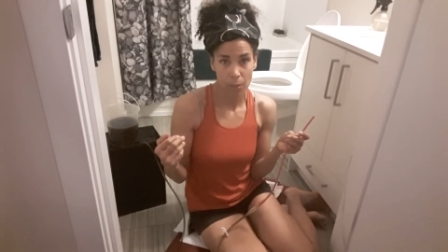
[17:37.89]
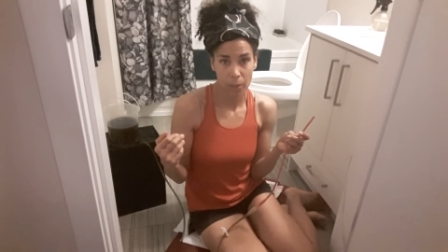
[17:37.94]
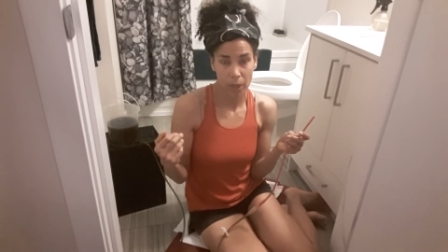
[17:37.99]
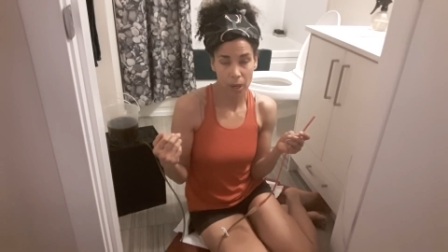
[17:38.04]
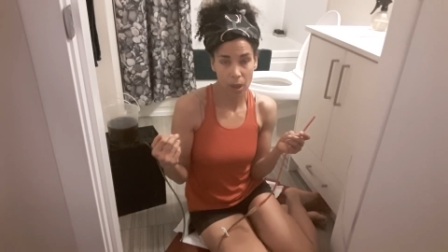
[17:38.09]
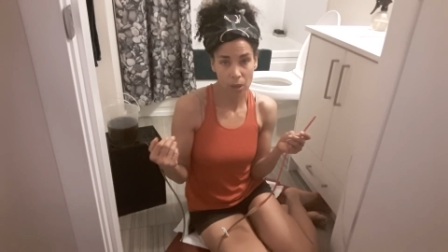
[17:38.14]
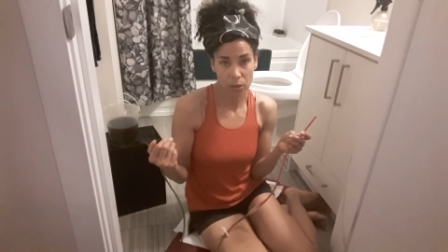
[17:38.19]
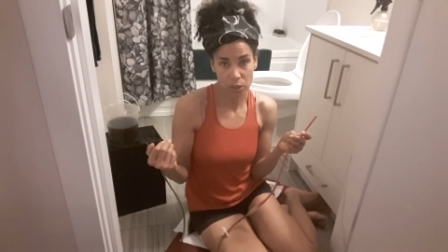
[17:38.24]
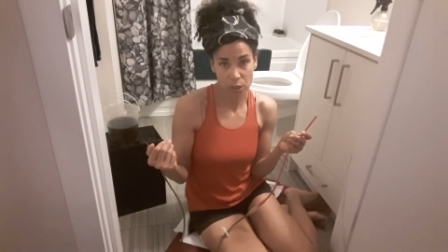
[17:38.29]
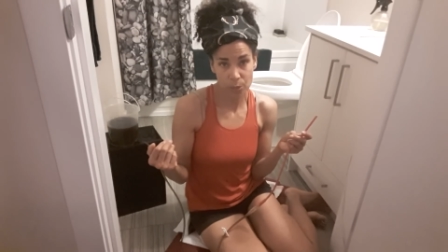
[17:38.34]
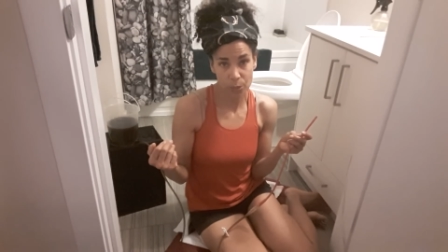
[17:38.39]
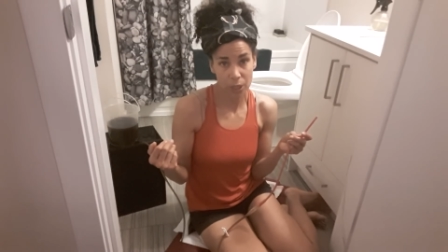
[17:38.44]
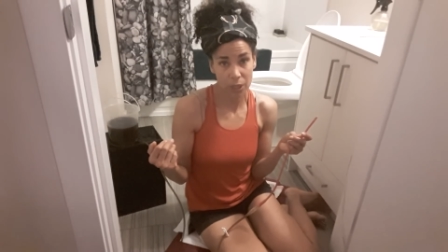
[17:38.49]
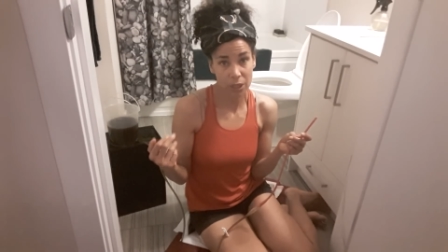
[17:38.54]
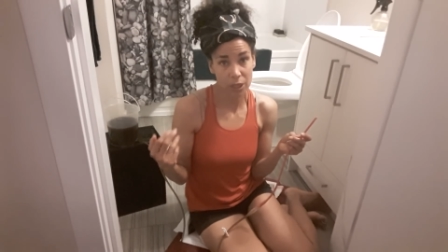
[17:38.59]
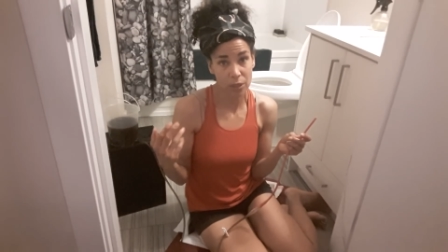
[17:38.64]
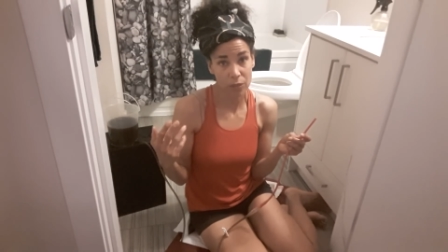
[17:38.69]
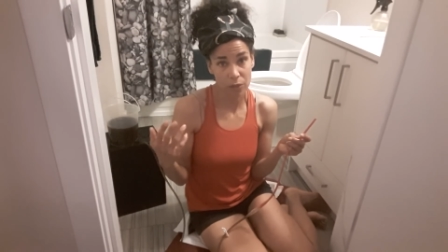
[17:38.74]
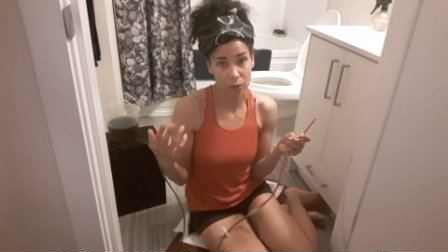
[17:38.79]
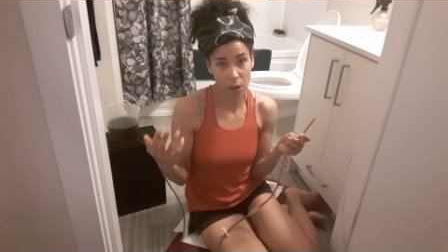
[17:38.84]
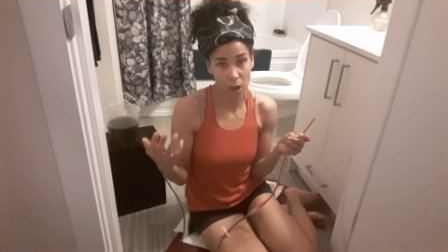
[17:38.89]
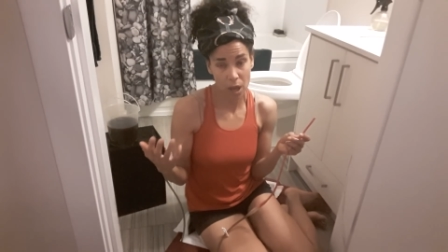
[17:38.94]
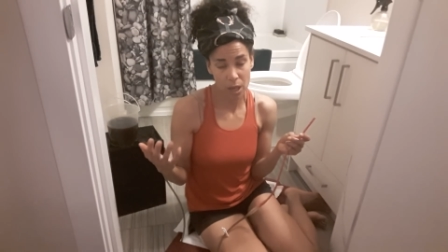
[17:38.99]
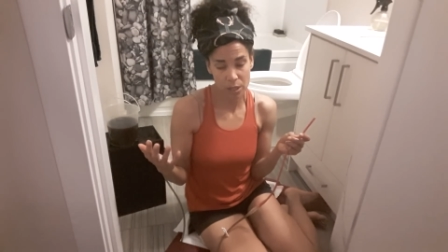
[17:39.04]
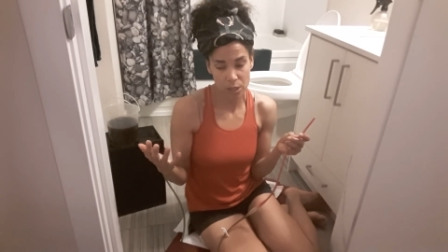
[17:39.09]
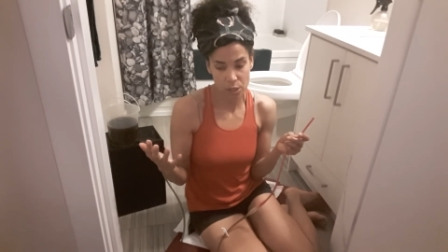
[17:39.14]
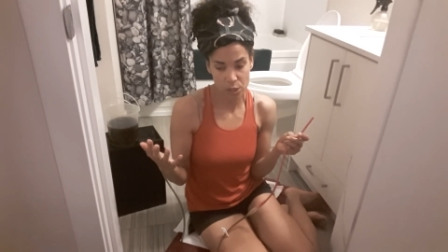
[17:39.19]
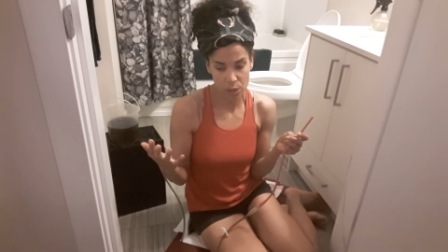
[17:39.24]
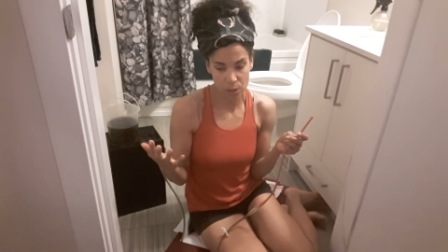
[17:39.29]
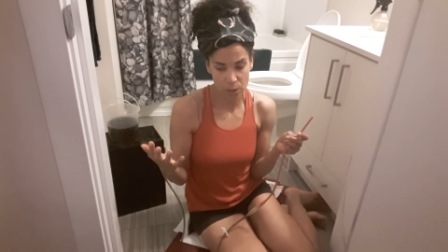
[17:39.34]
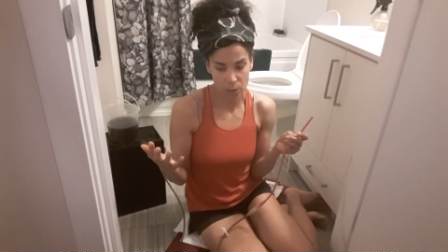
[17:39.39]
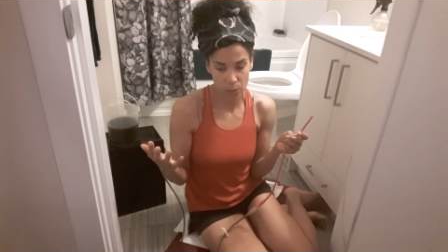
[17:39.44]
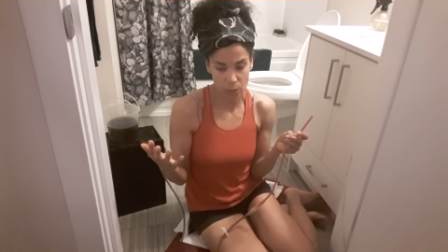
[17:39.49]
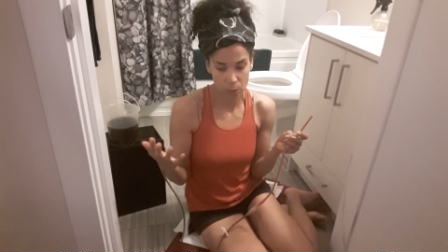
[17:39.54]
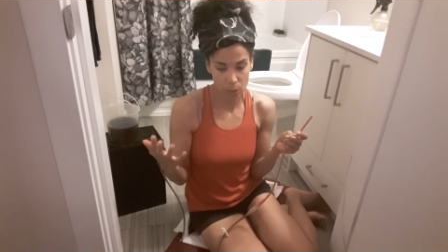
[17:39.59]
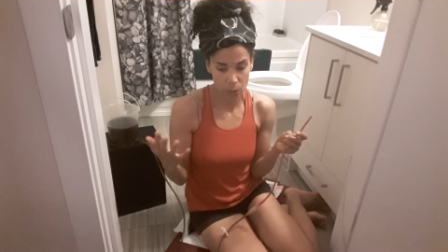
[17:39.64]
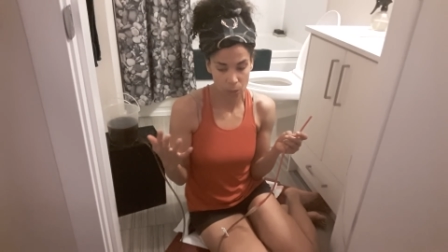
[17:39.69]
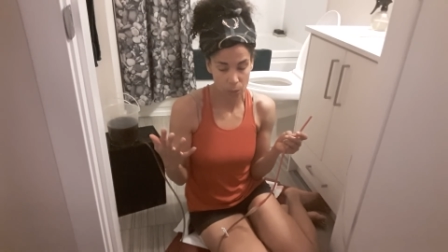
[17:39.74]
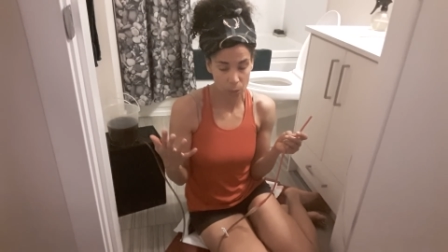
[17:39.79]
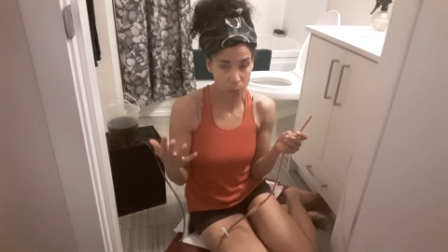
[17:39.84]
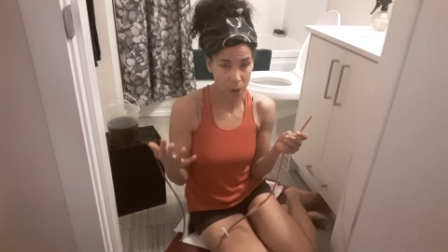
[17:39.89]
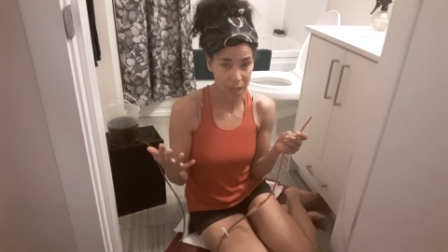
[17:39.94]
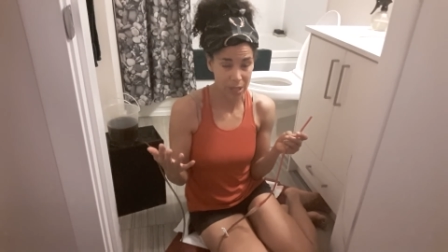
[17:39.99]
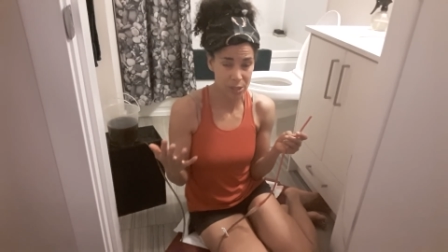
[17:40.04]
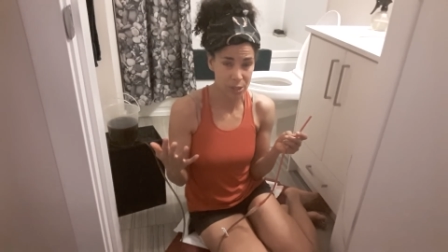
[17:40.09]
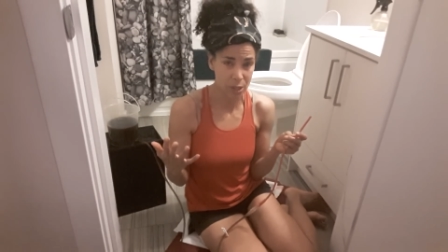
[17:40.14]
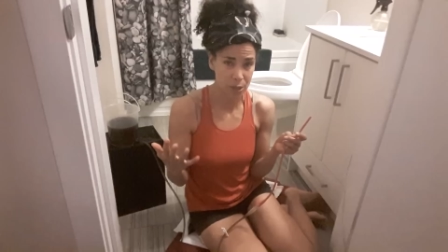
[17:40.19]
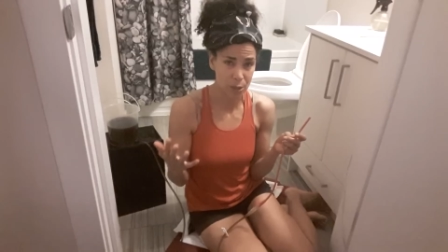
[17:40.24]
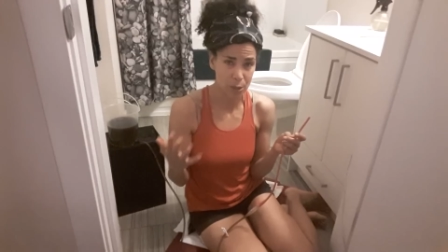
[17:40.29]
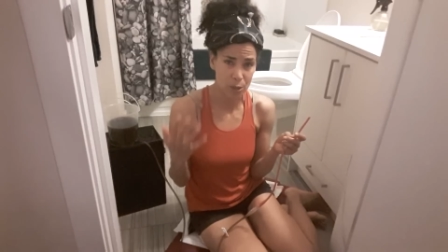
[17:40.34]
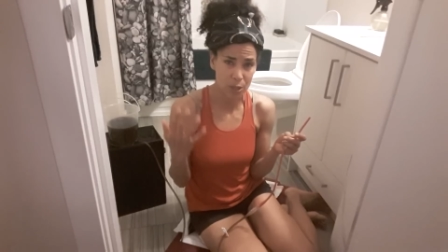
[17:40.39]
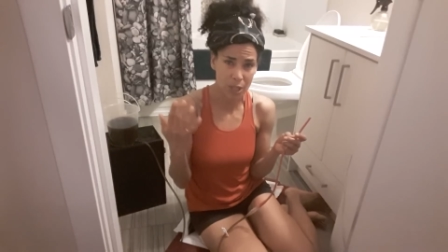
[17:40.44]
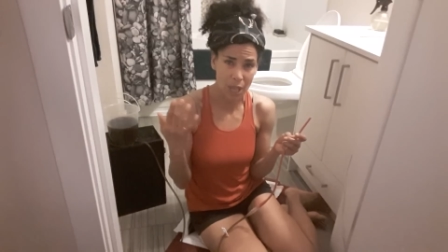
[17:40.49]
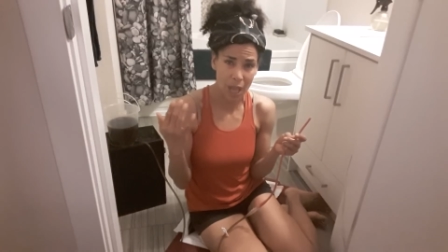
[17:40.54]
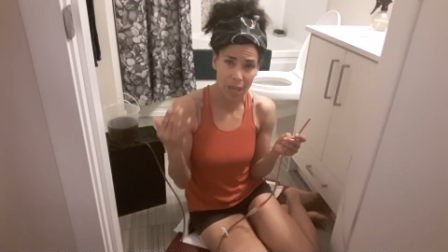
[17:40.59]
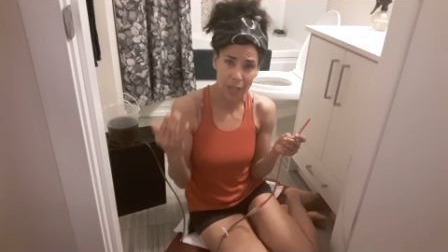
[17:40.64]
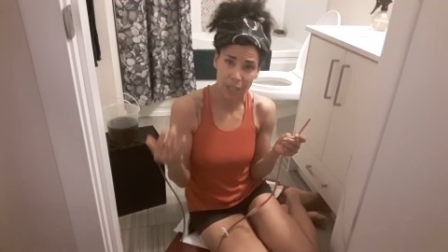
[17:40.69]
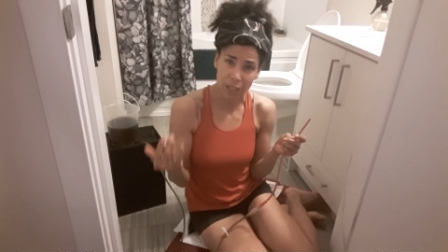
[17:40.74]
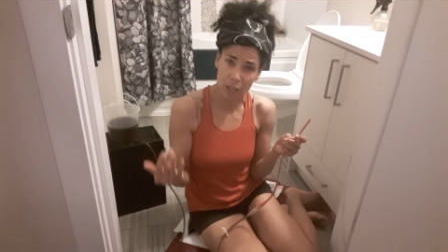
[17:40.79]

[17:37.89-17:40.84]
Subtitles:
but ultimately you've got to rest on your side,